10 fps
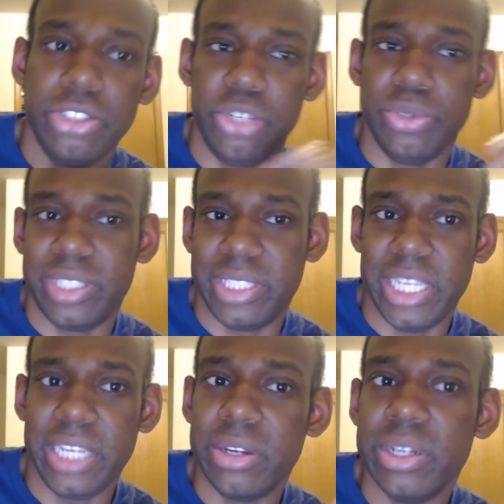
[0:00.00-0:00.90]
She was
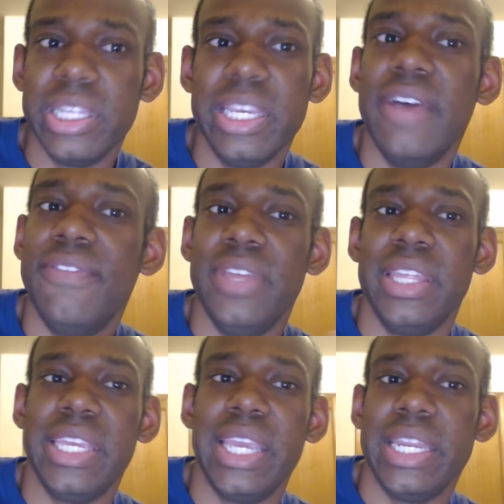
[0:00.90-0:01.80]
secretly
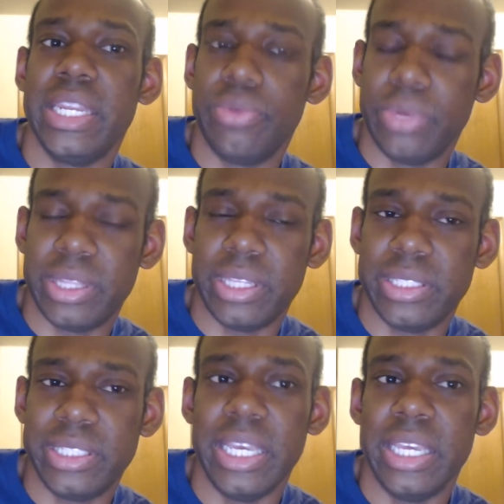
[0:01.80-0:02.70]
affiliated with the
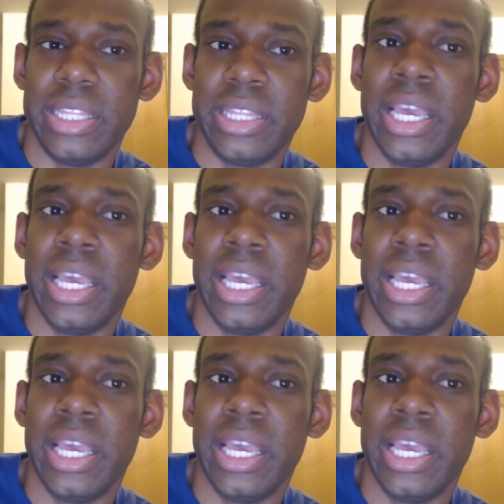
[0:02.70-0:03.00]
Sith.